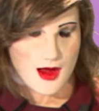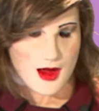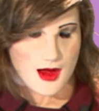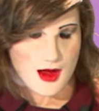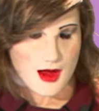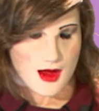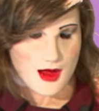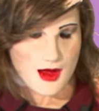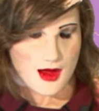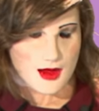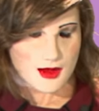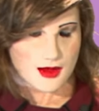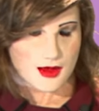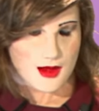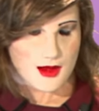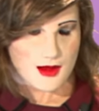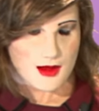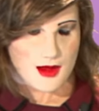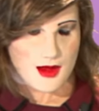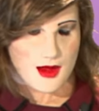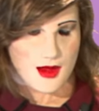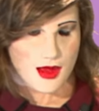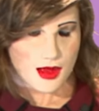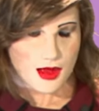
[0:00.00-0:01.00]
And
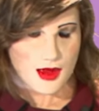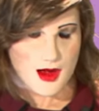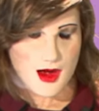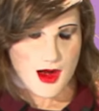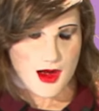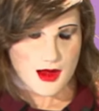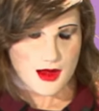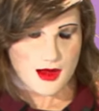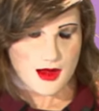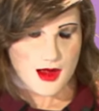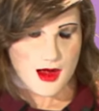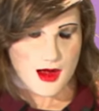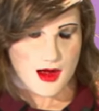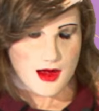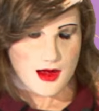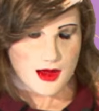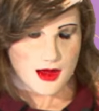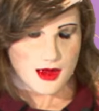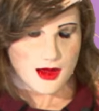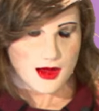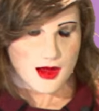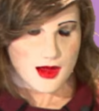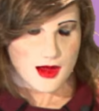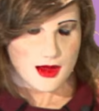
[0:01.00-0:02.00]
finally, Rand
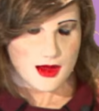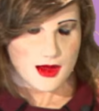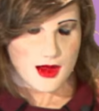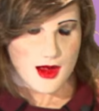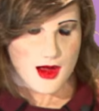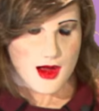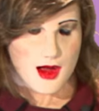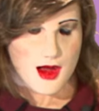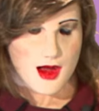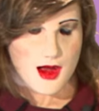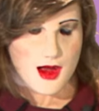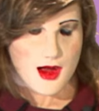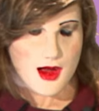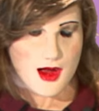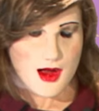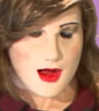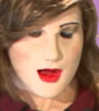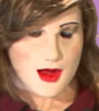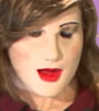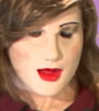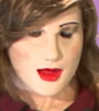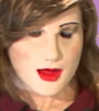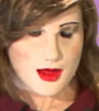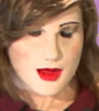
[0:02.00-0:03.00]
Teo says,
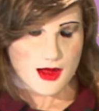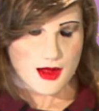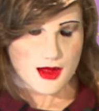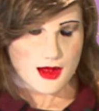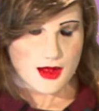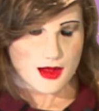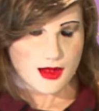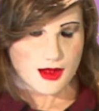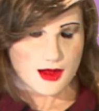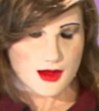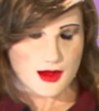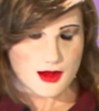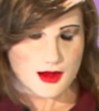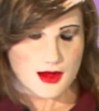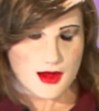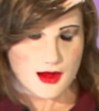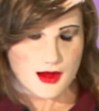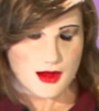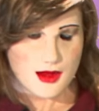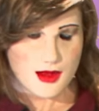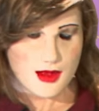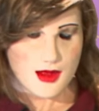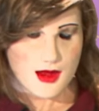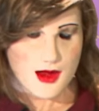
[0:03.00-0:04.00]
is
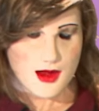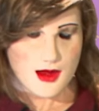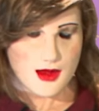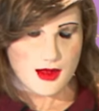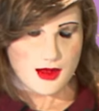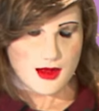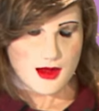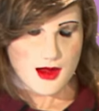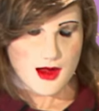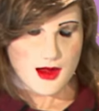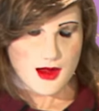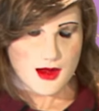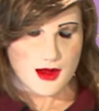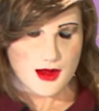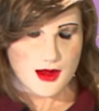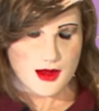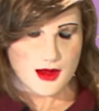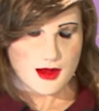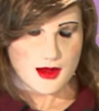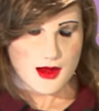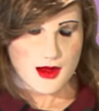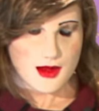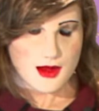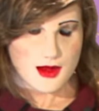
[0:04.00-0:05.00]
there some kind of
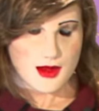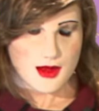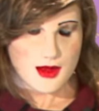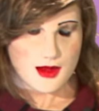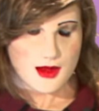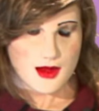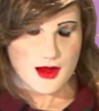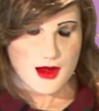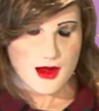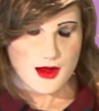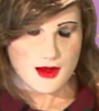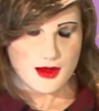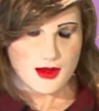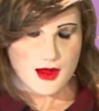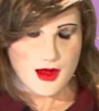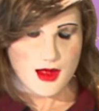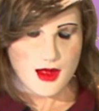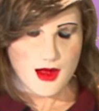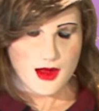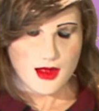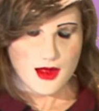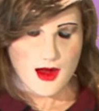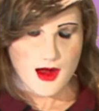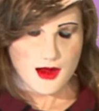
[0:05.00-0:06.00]
data, not only on
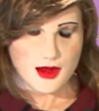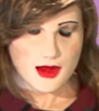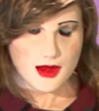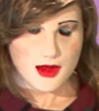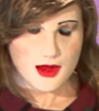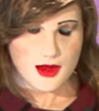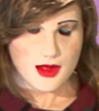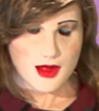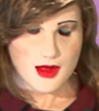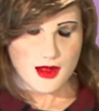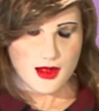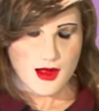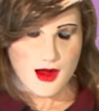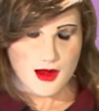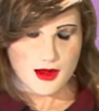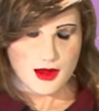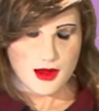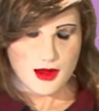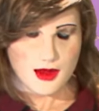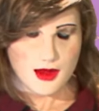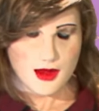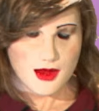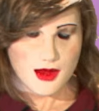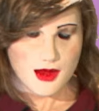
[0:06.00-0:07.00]
female maskers, but
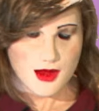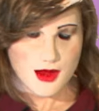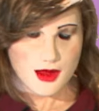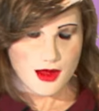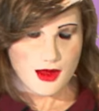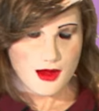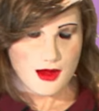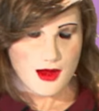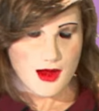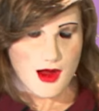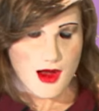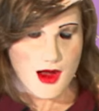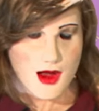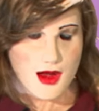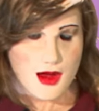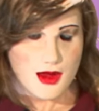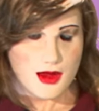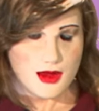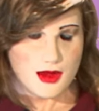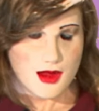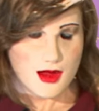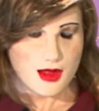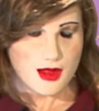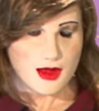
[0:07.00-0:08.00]
maskers in general,
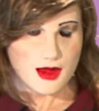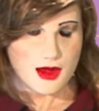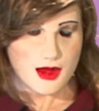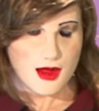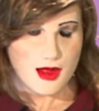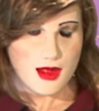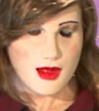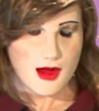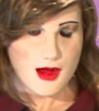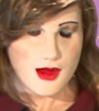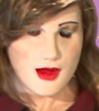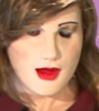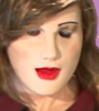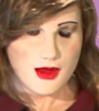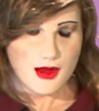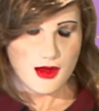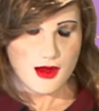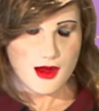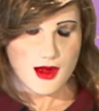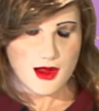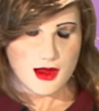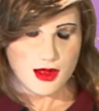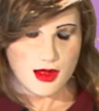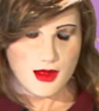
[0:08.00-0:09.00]
who suffer some kind of
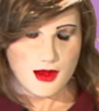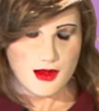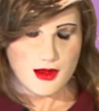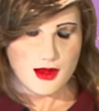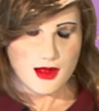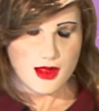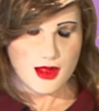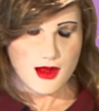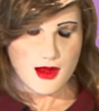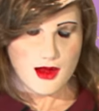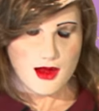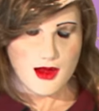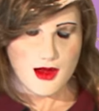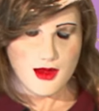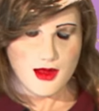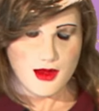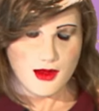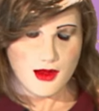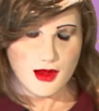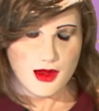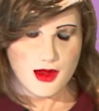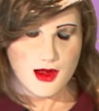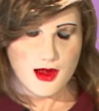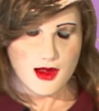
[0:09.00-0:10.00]
harassment depending on
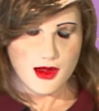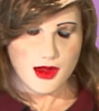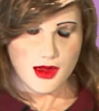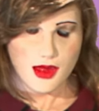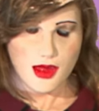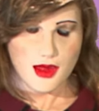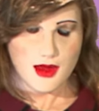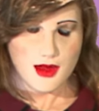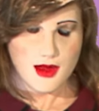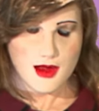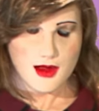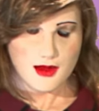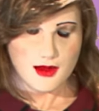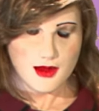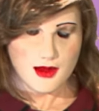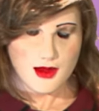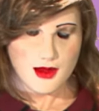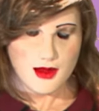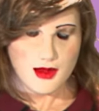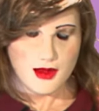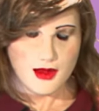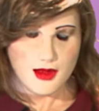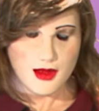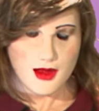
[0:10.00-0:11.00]
the location where they
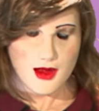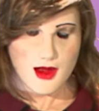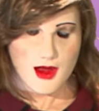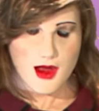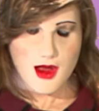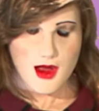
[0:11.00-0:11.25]
live?